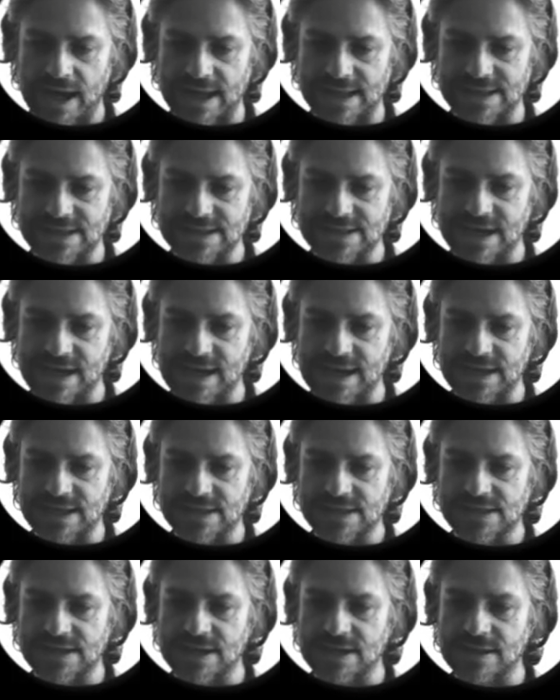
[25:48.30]
at
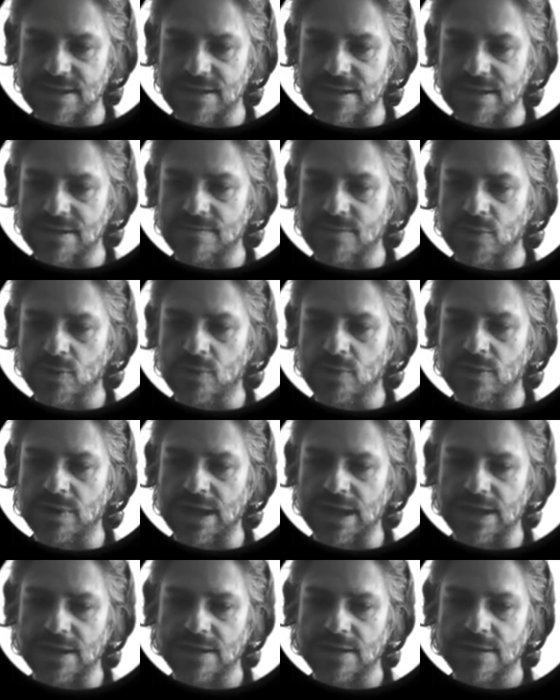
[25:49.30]
8 in the
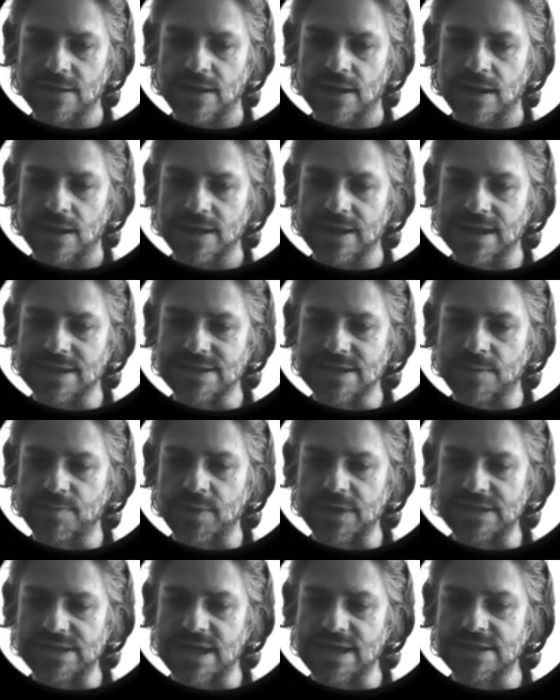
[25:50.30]
morning. I get
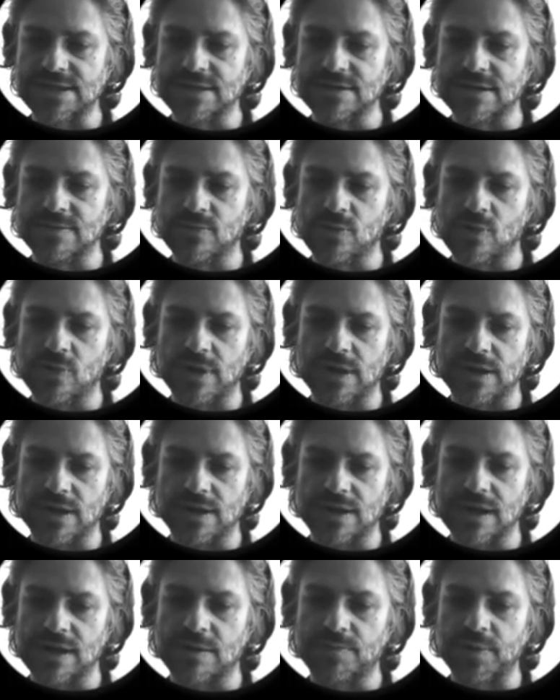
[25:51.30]
up at 8 in the morning.
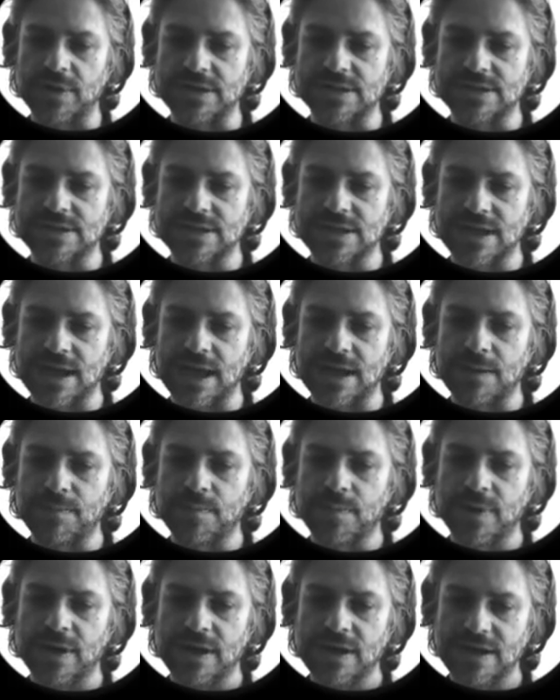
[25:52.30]
I get
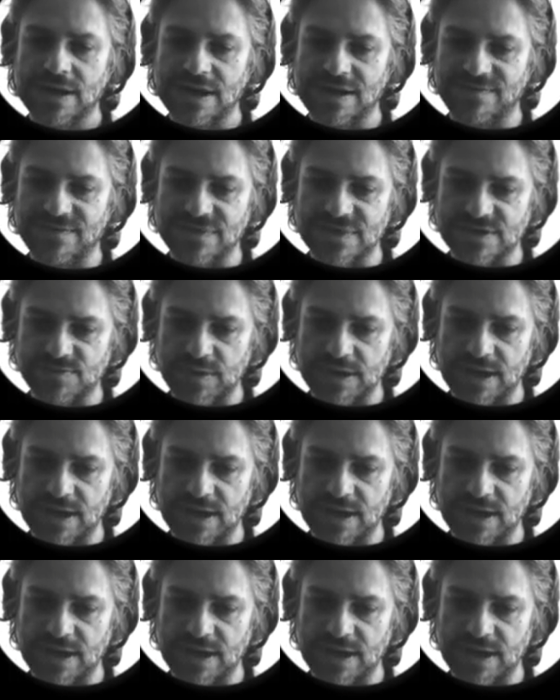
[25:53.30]
up. Even this